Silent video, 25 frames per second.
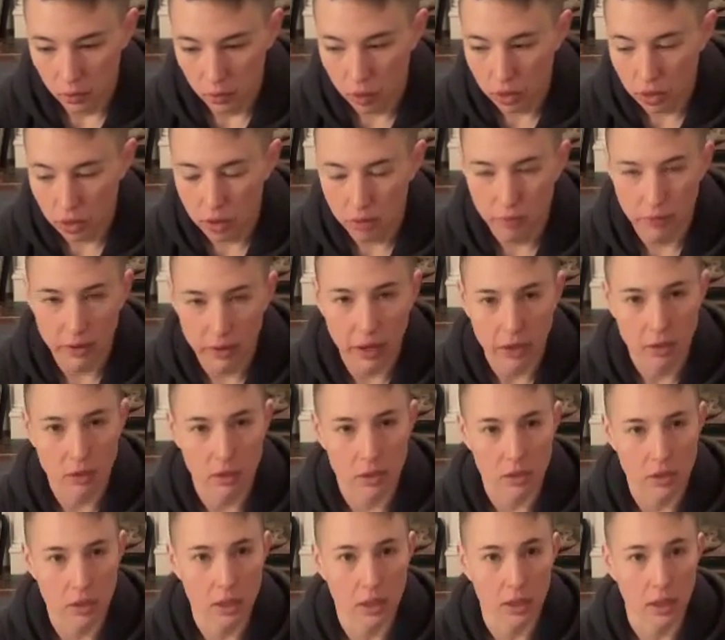the
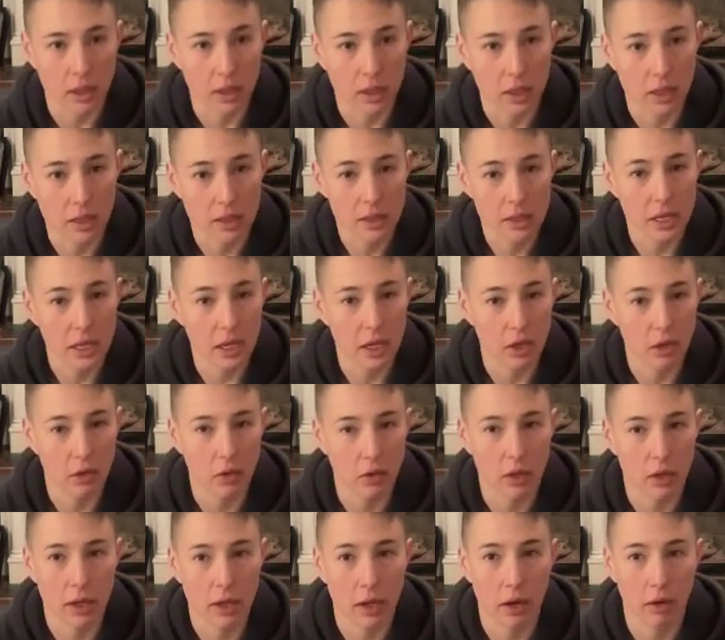factors I think that's taken
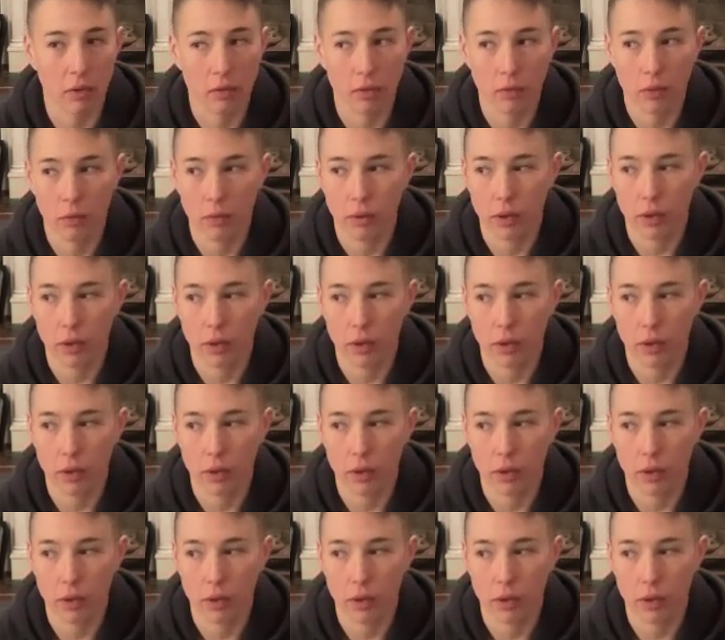into account